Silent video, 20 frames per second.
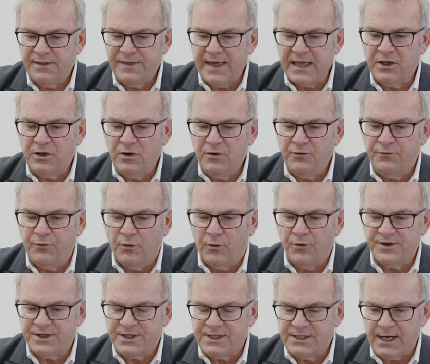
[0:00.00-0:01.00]
thank you
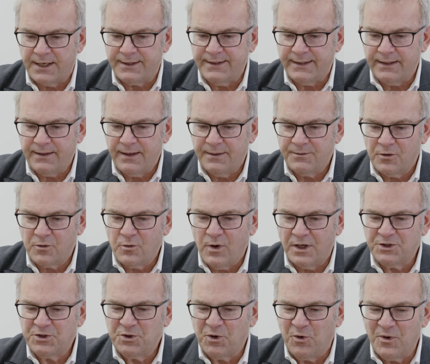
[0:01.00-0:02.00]
for the study. I'm not
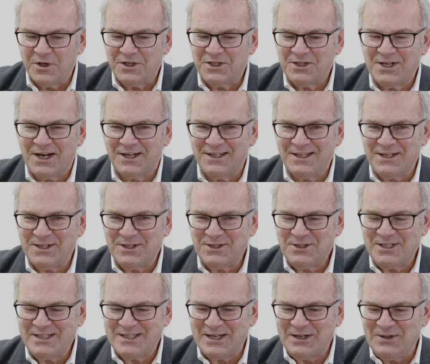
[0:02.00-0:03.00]
quite sure which study
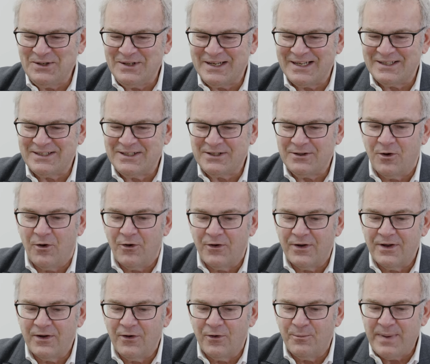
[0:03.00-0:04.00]
she's alluding
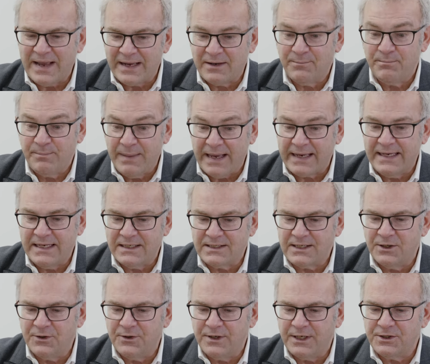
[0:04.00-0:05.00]
to or Becky
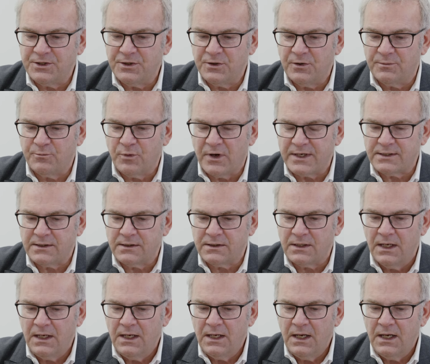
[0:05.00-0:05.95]
is alluding to at present.